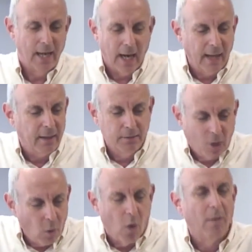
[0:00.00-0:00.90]
and I could
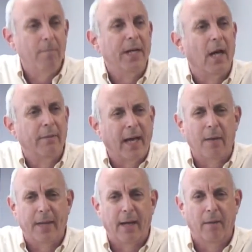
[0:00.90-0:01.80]
go on beyond
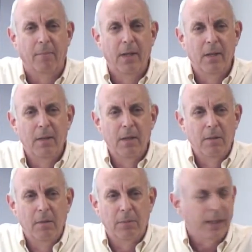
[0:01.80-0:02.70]
that about him.
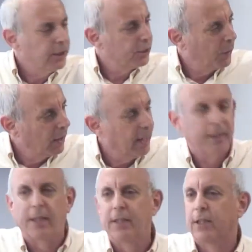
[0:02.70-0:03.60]
But let's just relate
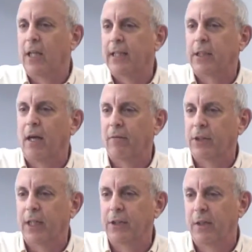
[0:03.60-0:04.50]
it to this last
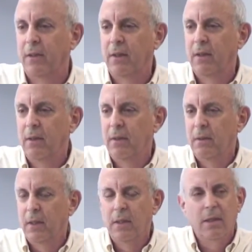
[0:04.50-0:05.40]
conversation.
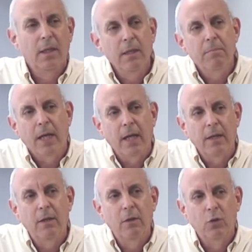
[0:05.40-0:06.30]
He
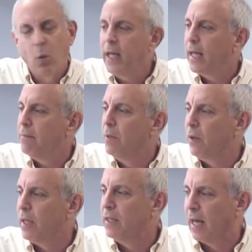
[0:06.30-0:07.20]
made $28
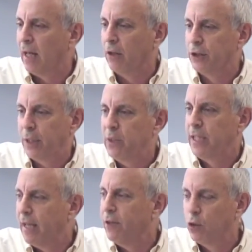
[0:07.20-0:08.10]
million. He was
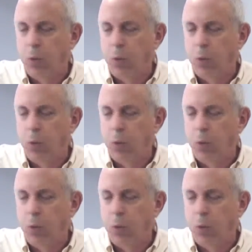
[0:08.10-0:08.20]
given